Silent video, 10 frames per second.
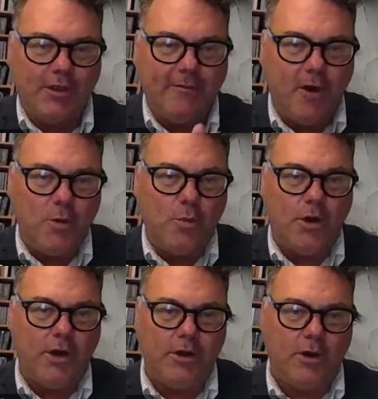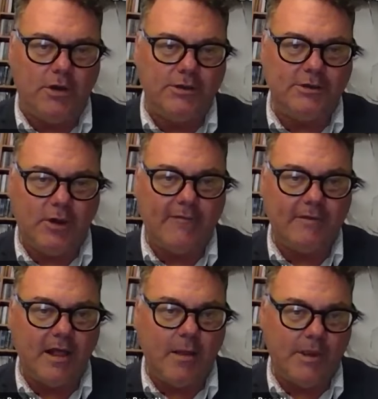the final word on Dive
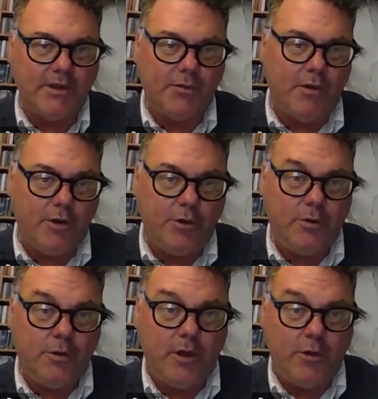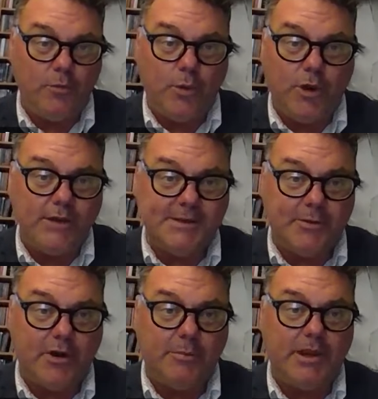Club, in your own own words,
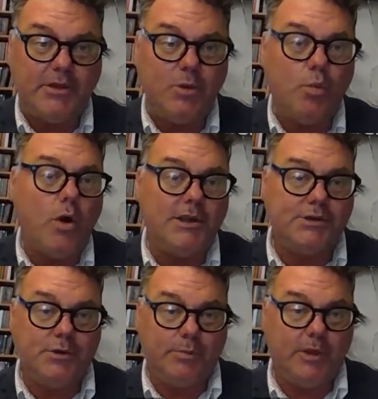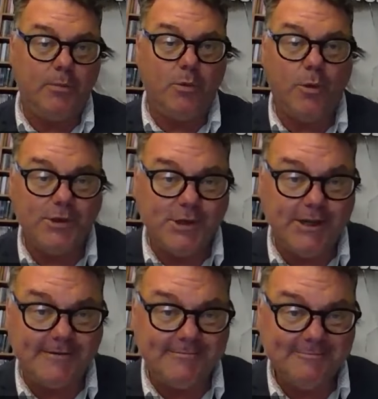your own opinion, why should people watch
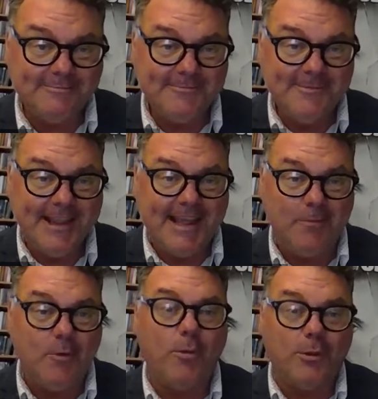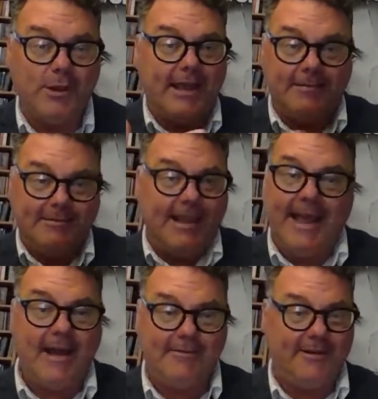it? And what will they get
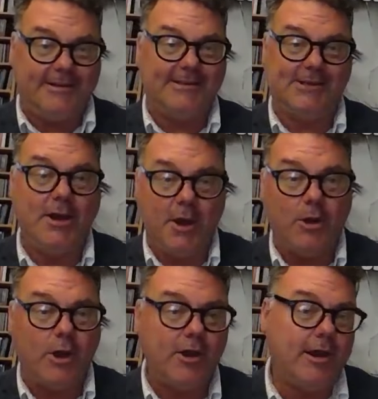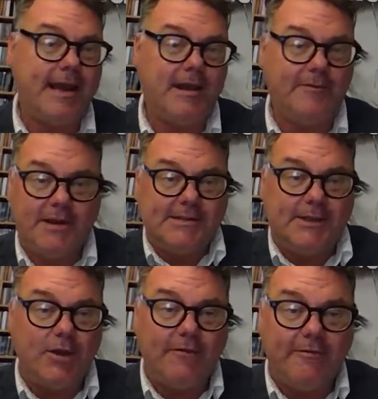out of it? Because I know what I got out of it. It's a
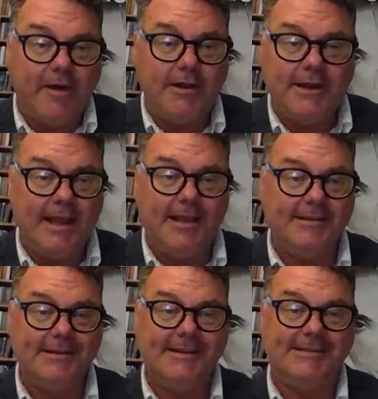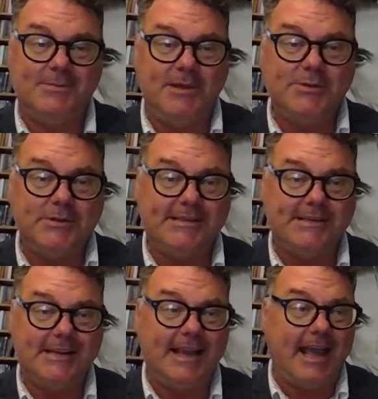lot of fun and there's some
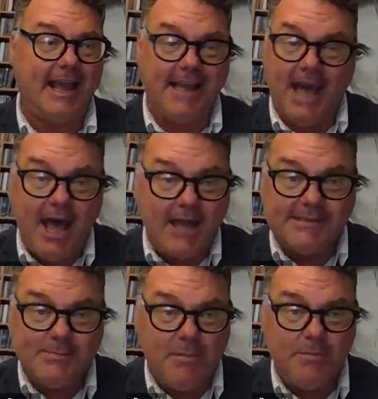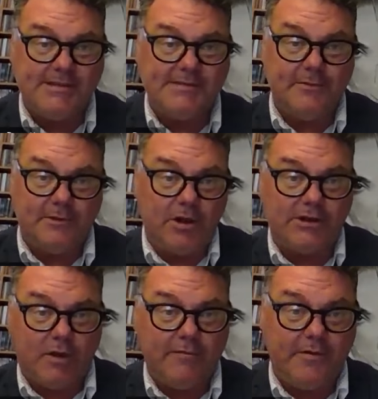interesting cast members, a lot
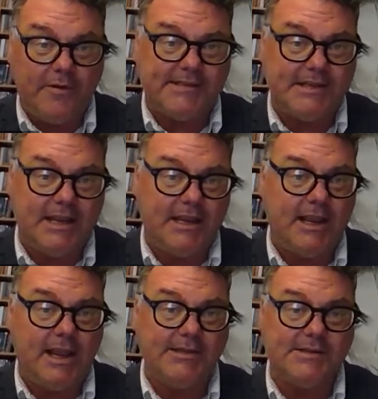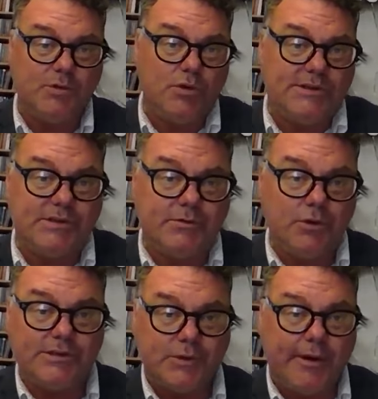of diversity and yeah. some good
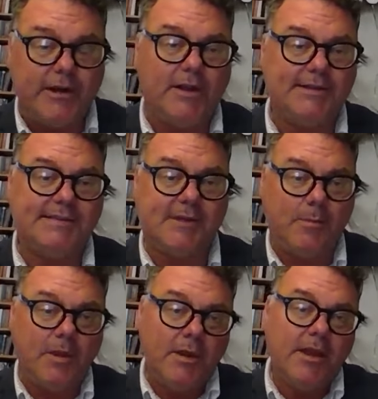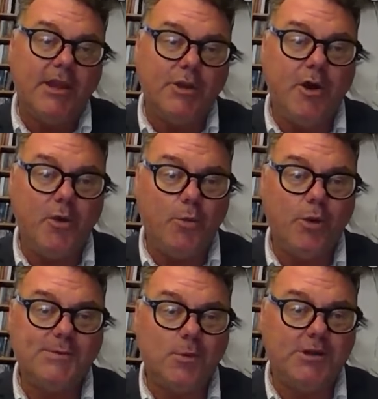good storylines. So in your own
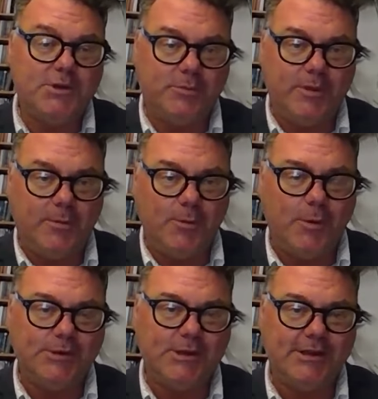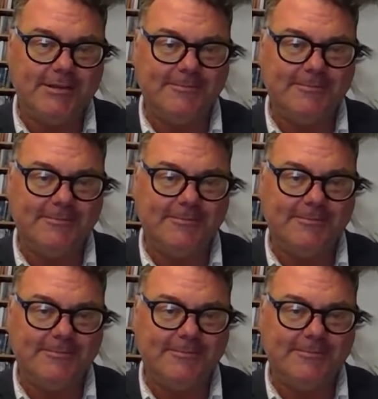words, why should people watch it?